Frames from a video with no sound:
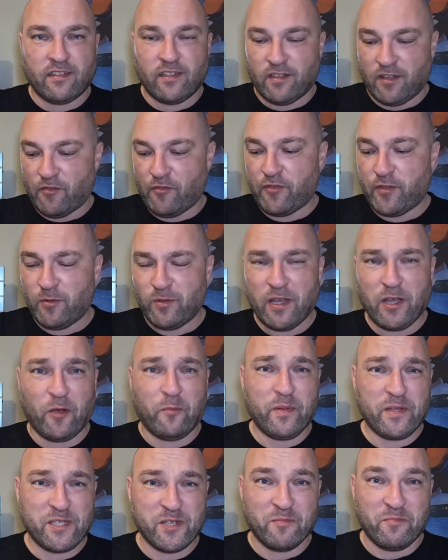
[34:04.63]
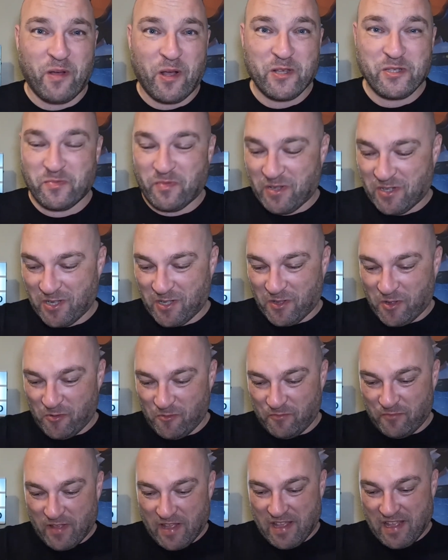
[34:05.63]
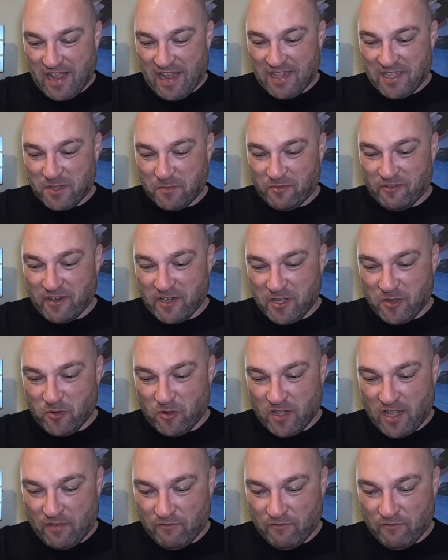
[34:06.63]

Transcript: I have a few Lego bits and bobs, but I don't know if any of them are any good.